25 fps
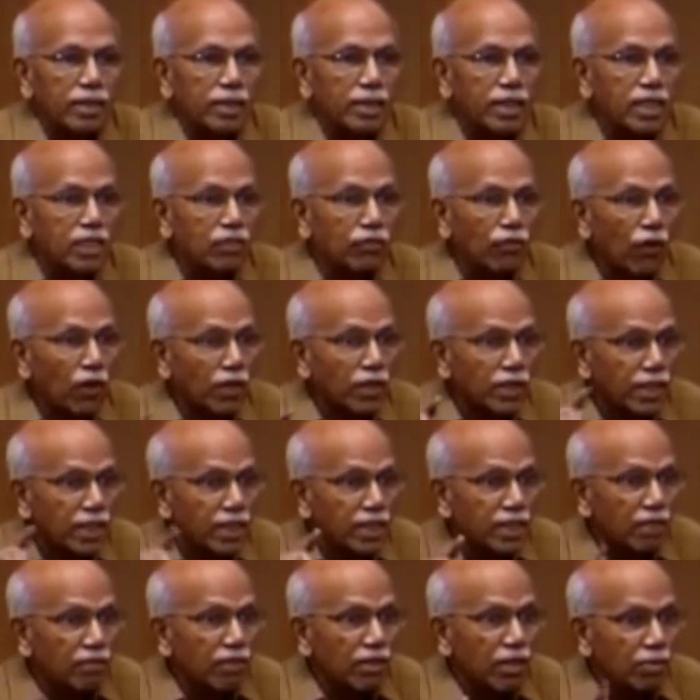these
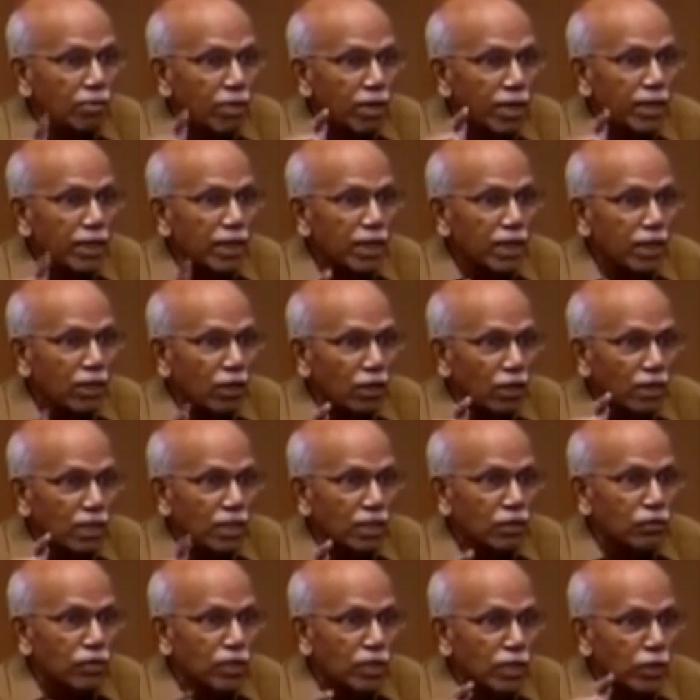47 medical
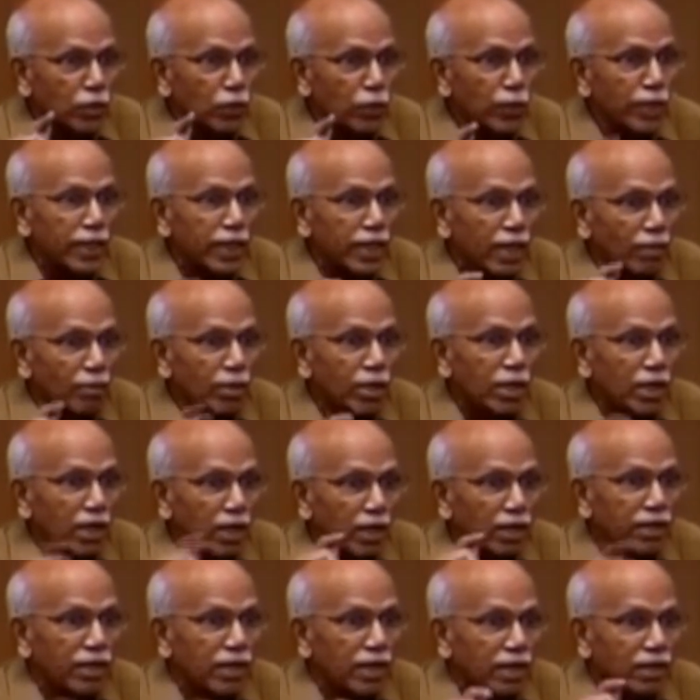colleges which are doing
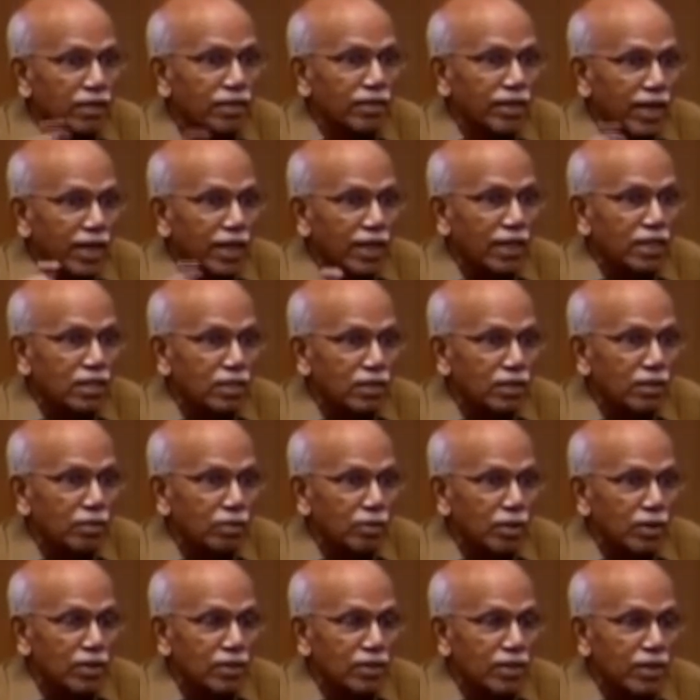chemical drug trials,
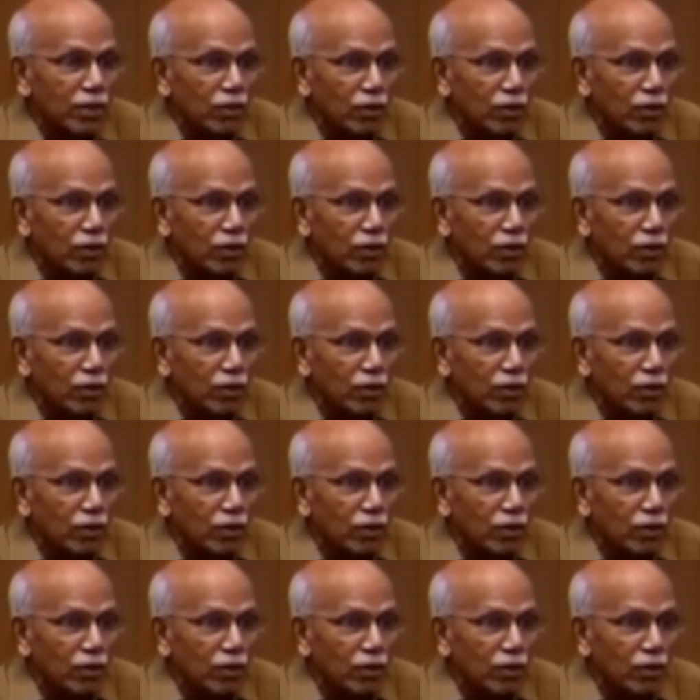because they